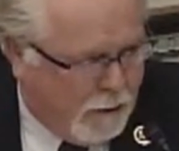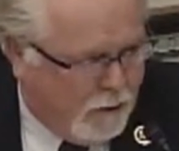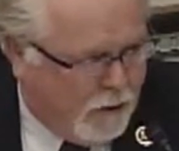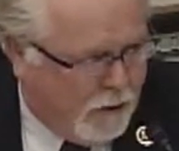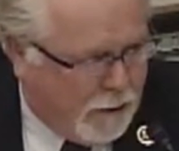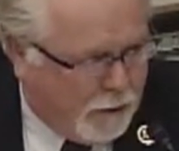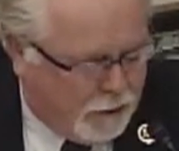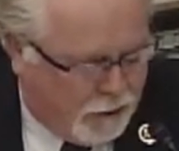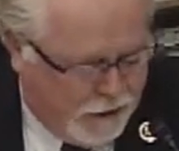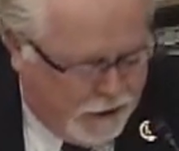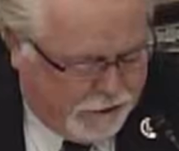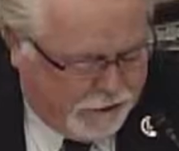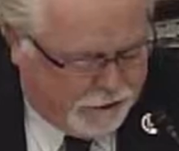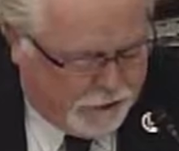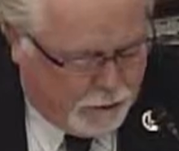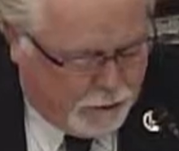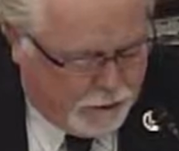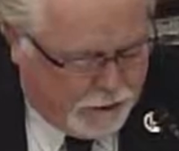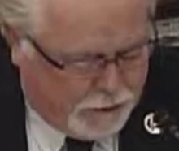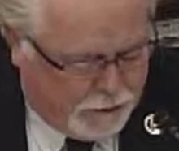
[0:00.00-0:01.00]
really pleased that
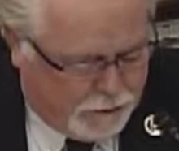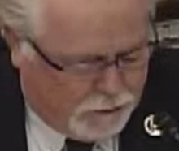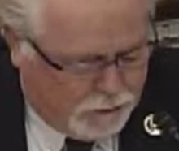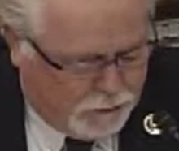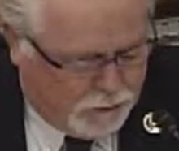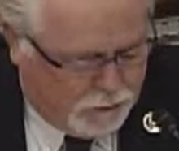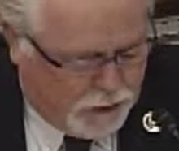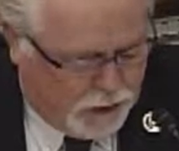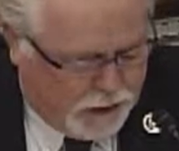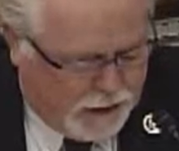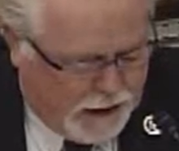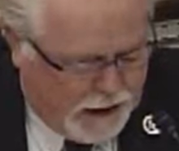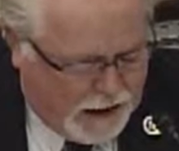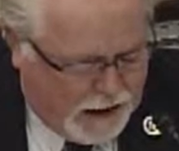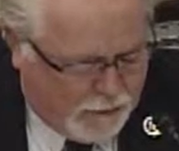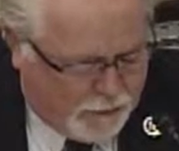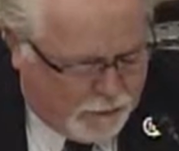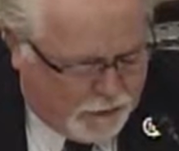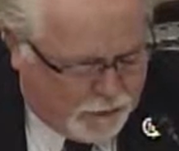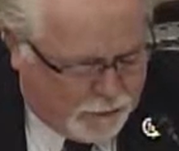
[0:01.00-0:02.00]
we're marking
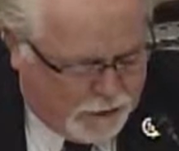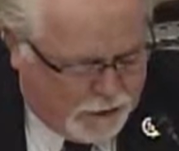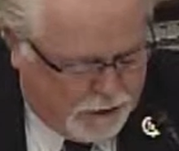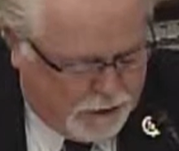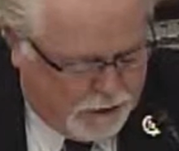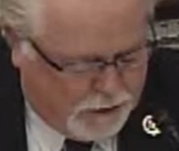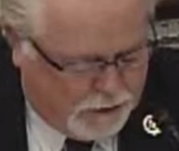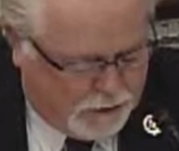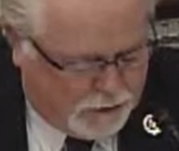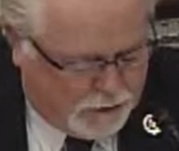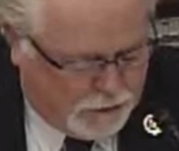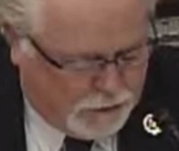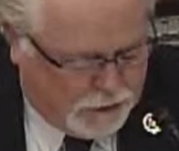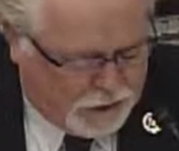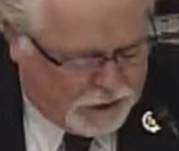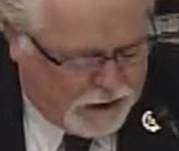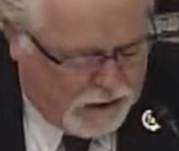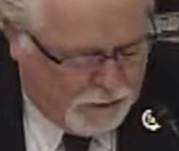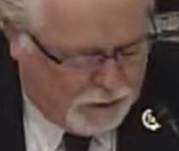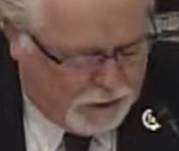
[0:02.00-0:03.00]
up this bill,
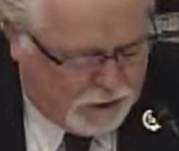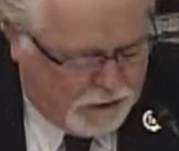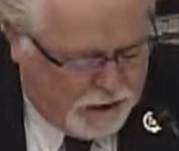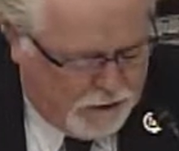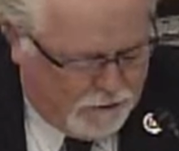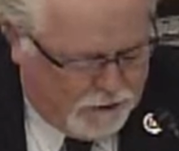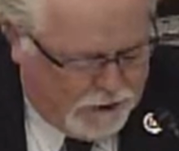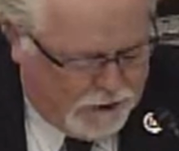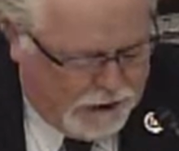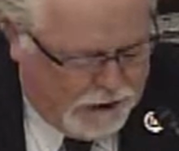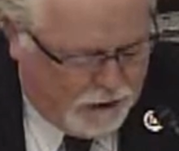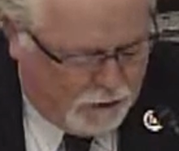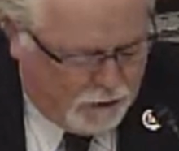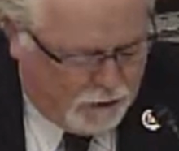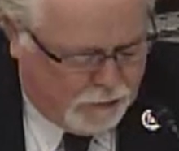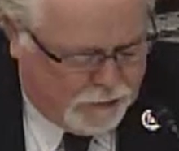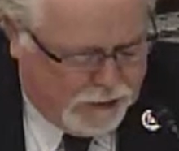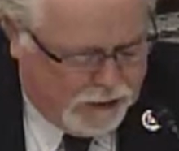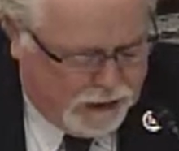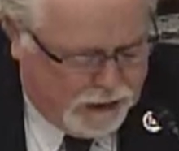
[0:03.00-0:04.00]
which I believe in the end will
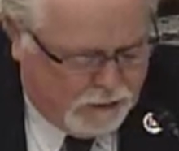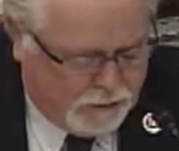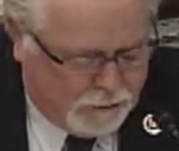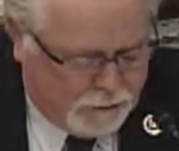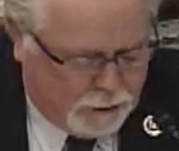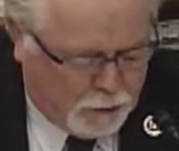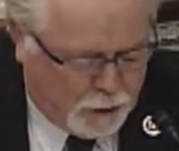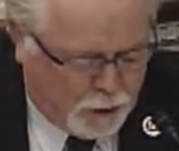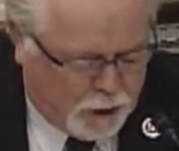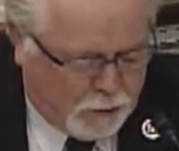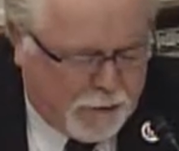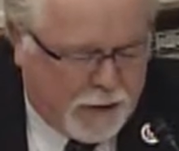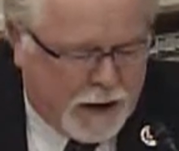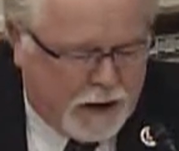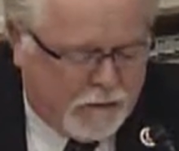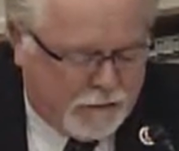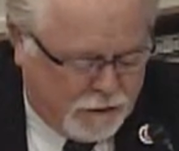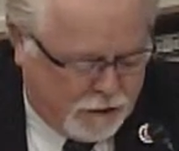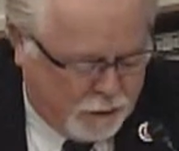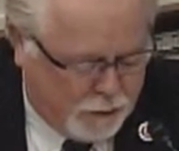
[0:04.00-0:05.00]
make government work better
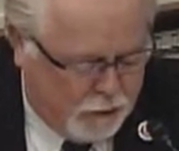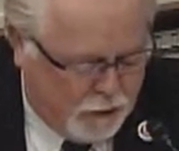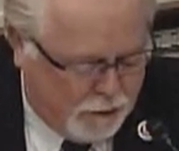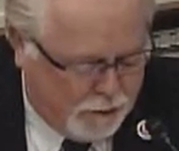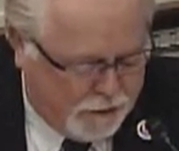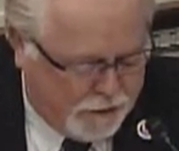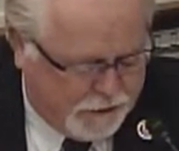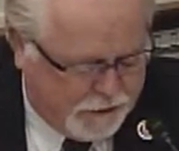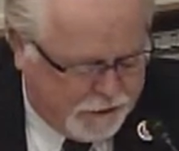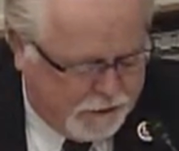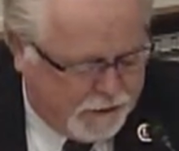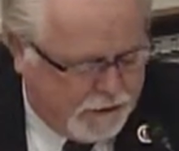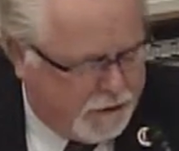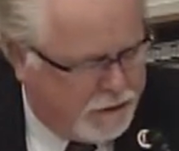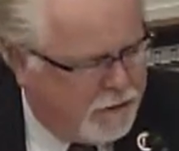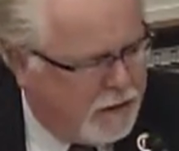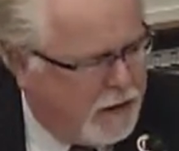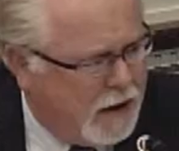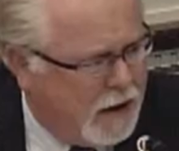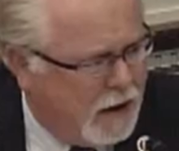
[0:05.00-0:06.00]
for small
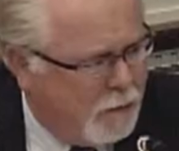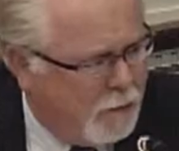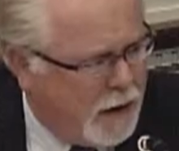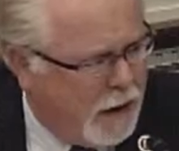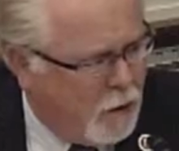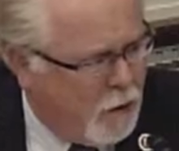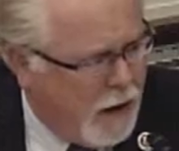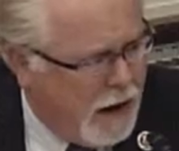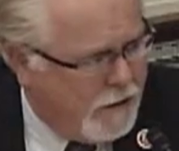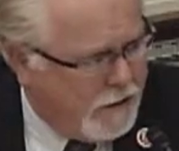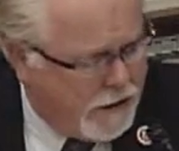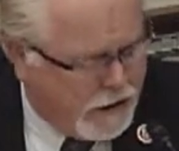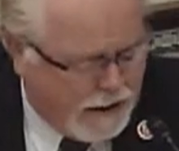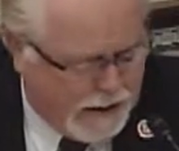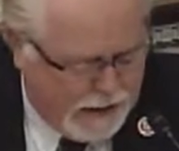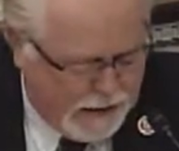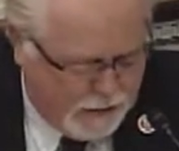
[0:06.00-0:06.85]
businesses. My wife and I